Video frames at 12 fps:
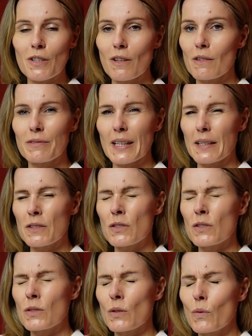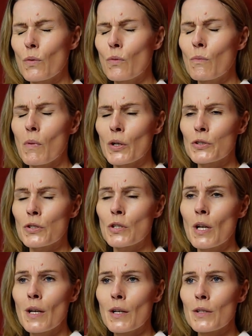love, like so
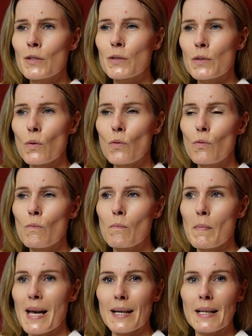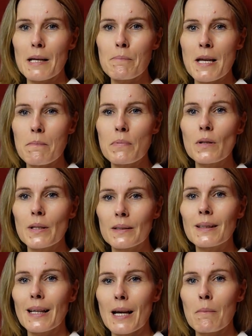many people
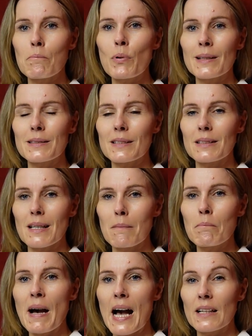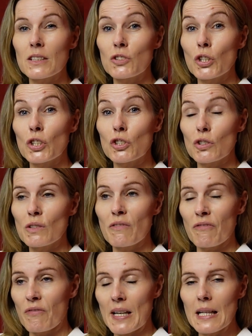that they imprinted and impacted, and you could just
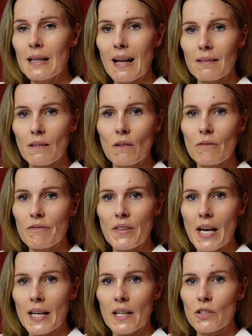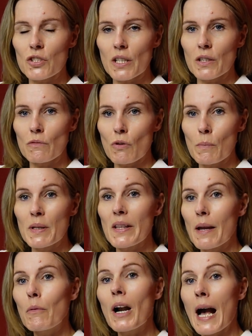feel that love, that energy in the room, and
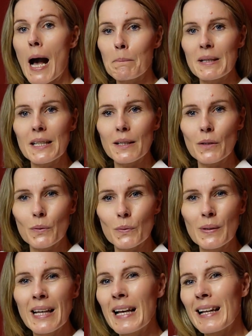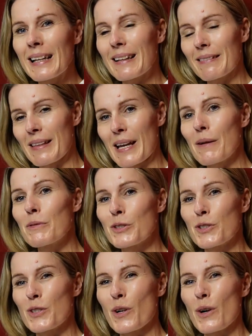they were happy to go. Like, they were
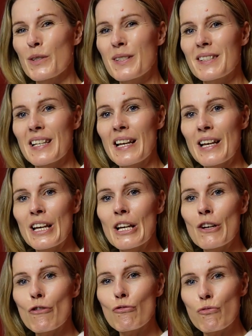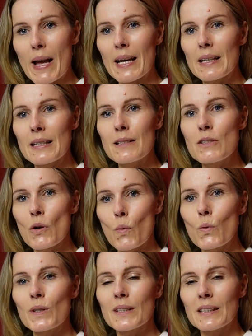just ready,
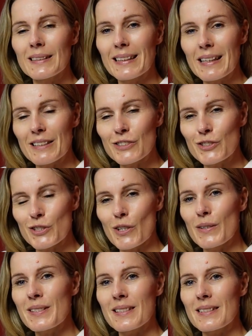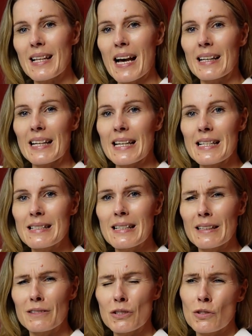knowing, and just that ease.
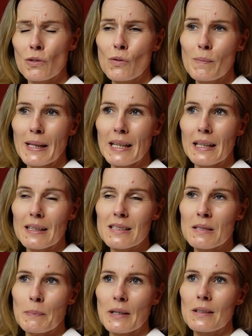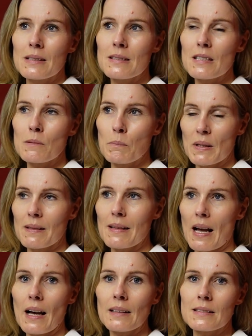Like, there's so many experiences, but
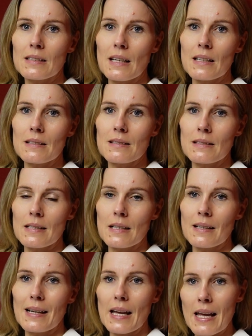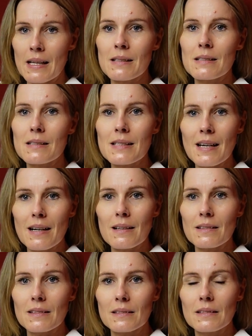that is the
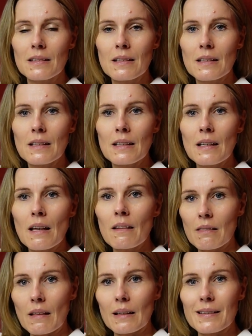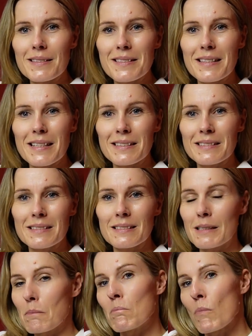internal things that
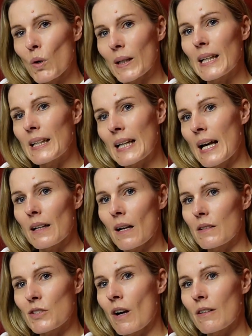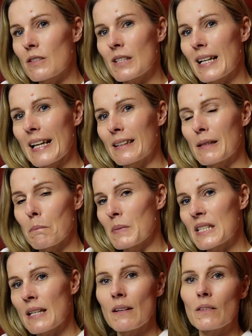money cannot touch, like that
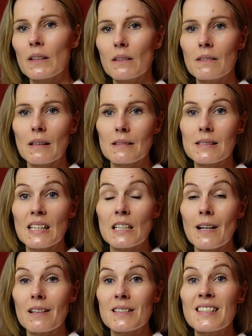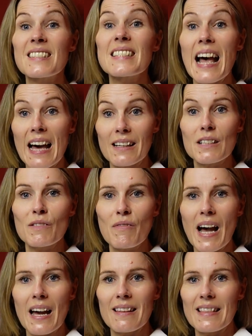material things cannot
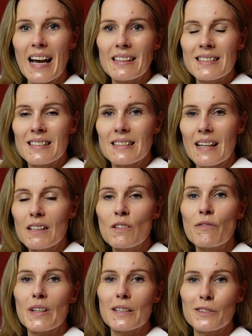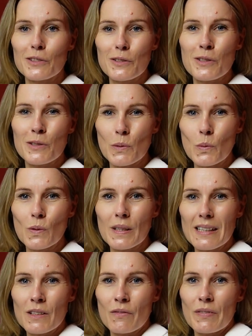satisfy. That's feeding your soul.
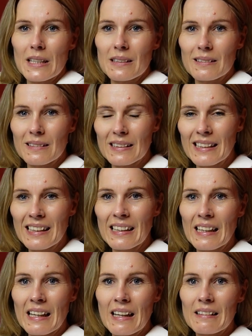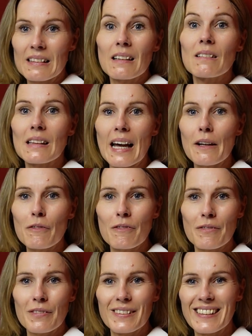That's feeding the
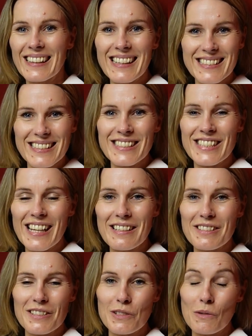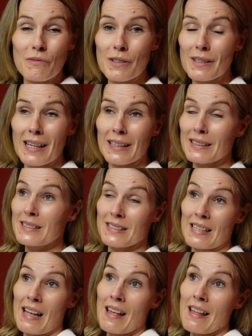life as it changes over. And
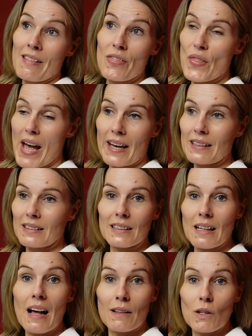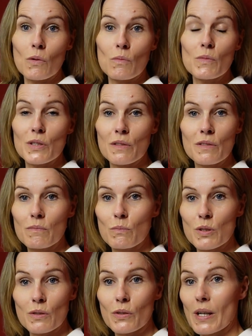it's that, and it alone was
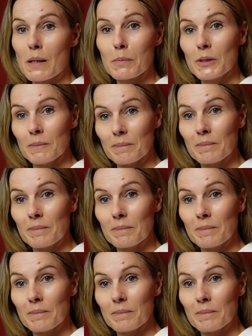incredible.